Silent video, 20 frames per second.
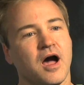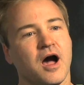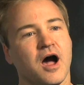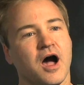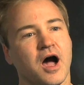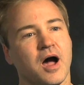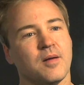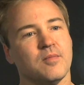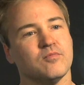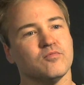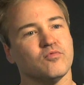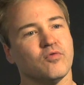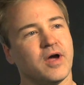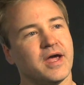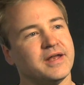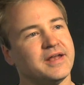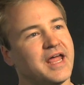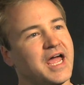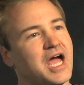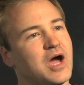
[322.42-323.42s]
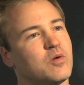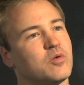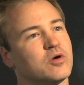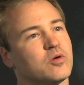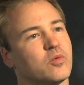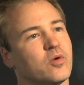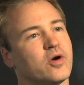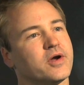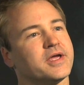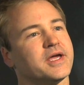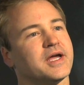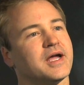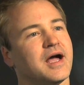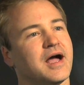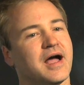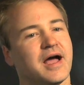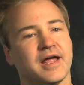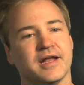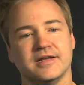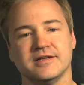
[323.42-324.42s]
Right now we're working
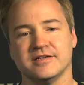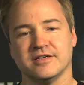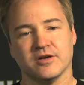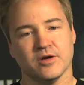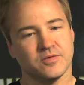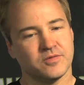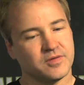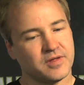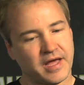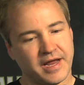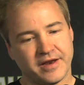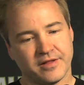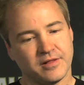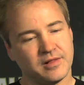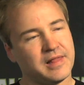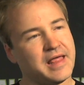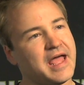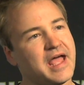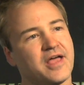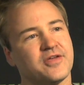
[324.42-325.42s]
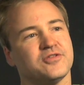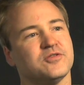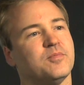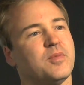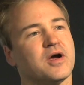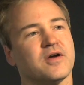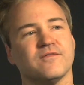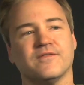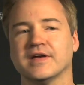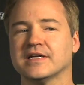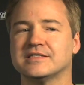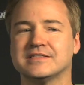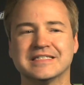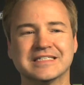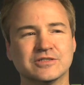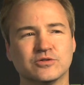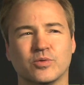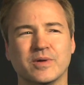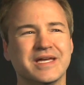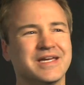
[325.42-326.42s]
on kind of the last bug
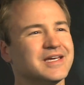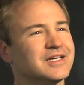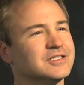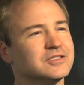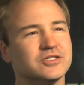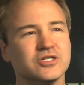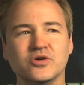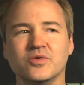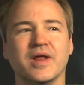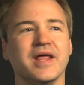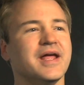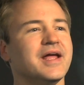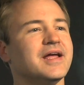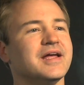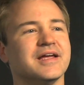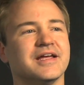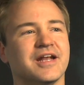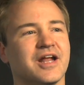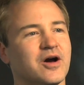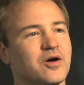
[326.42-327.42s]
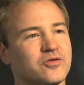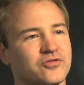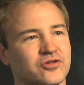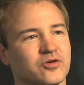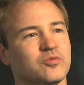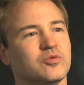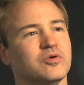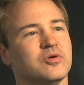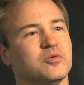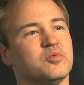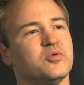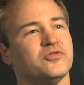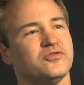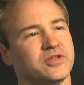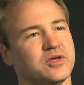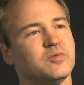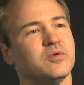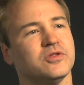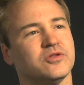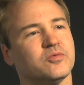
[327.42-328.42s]
fixing, tweaking, tuning. So we'll
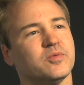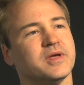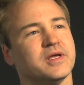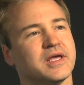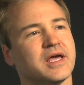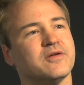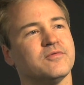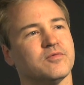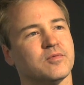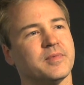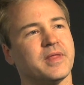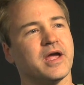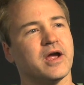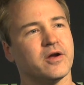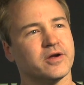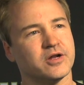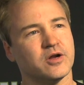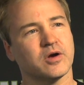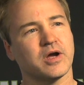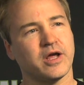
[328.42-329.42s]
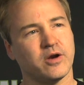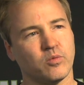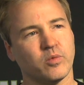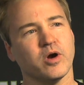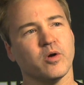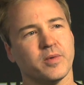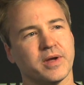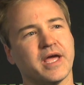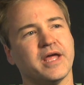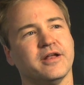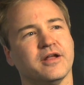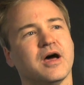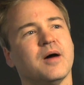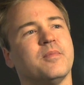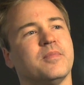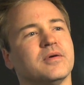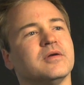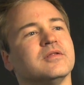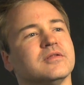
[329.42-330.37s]
see once we get from there. Kind of where we end up.